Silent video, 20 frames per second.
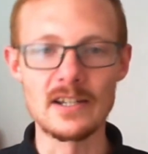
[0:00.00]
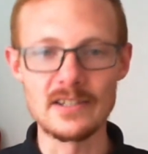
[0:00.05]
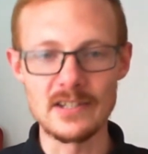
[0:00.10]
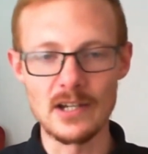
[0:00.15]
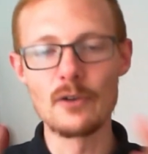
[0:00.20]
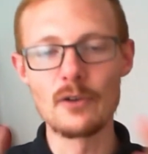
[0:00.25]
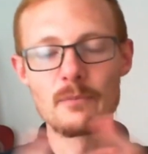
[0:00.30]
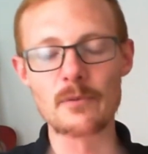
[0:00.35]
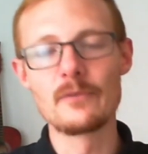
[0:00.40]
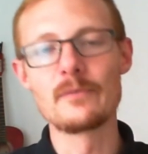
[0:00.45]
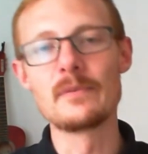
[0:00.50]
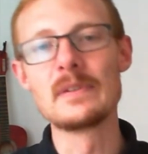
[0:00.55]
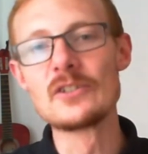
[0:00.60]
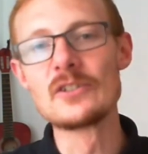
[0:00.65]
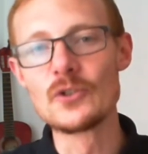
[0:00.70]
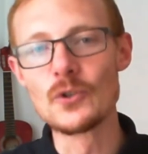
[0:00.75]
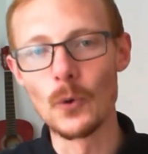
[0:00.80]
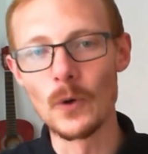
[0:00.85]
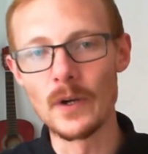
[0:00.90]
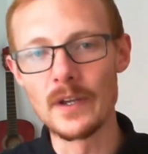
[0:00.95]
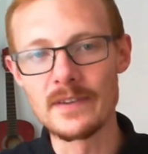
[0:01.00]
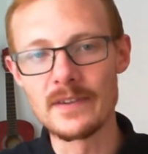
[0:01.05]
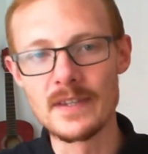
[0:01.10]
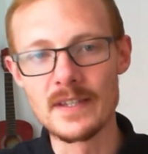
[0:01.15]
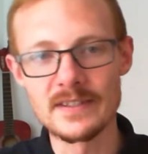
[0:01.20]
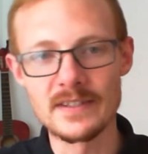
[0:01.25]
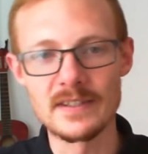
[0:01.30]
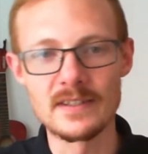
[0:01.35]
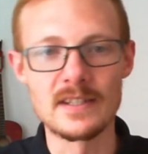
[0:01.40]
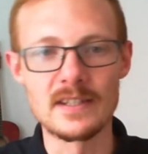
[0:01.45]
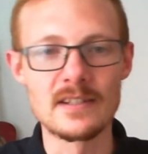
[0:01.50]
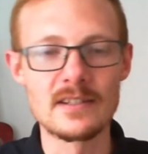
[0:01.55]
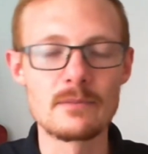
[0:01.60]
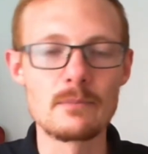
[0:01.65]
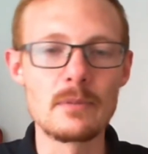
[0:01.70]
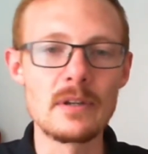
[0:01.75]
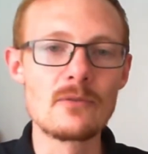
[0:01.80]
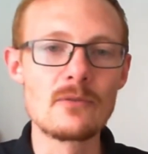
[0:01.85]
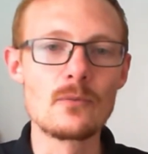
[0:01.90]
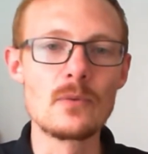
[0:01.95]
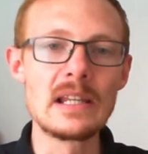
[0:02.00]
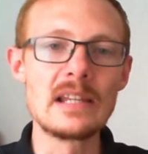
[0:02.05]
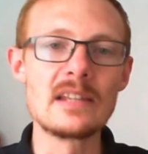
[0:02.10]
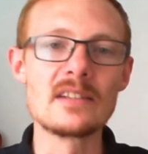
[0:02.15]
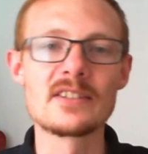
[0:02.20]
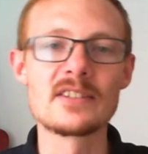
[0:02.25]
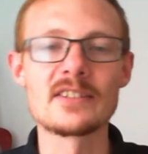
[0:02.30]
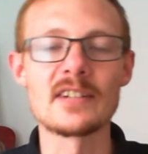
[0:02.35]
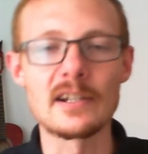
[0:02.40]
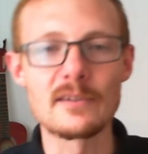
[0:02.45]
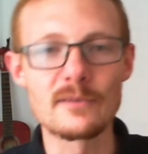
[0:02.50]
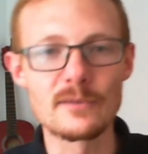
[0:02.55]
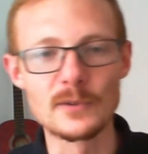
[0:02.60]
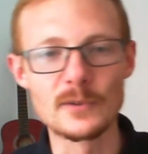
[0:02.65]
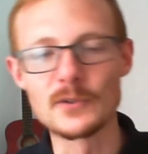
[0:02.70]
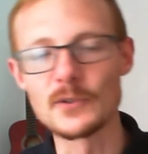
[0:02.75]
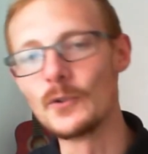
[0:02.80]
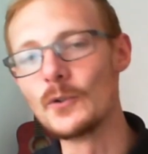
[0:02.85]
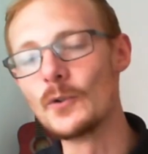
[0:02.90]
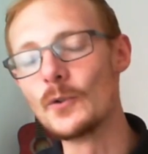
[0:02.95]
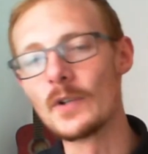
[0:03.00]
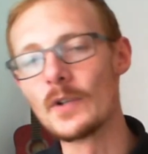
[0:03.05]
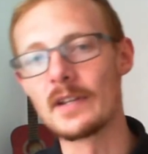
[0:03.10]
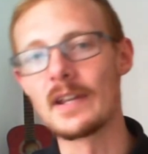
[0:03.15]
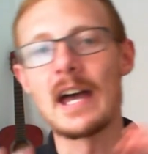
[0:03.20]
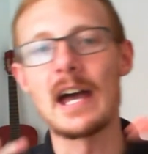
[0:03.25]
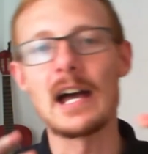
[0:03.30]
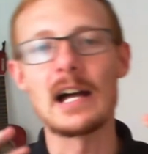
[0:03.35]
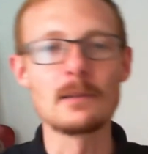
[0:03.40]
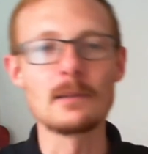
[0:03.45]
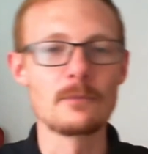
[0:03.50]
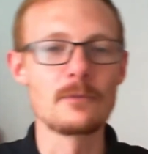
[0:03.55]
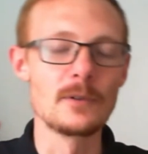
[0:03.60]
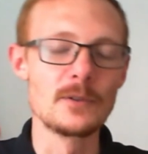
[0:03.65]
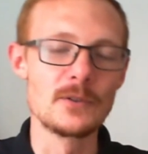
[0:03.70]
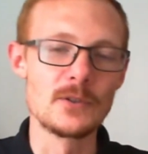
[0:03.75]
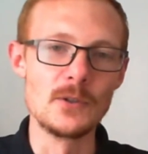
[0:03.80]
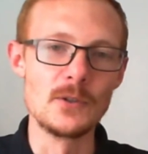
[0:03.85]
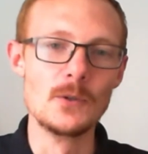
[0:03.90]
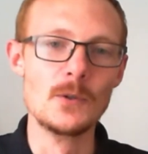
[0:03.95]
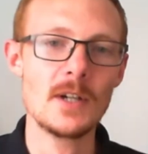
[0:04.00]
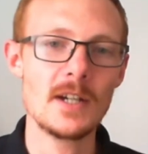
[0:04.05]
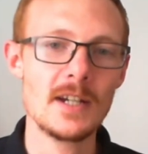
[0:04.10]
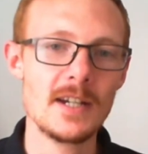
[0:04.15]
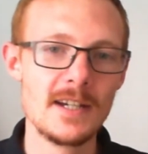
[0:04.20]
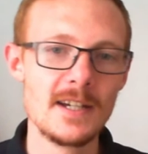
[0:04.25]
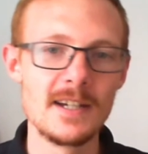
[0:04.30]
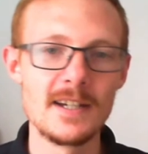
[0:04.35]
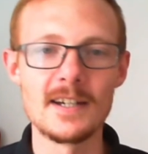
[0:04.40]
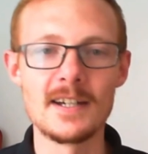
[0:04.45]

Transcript: So guys, I hope you've enjoyed this, and this has been really insightful to you and helpful to you.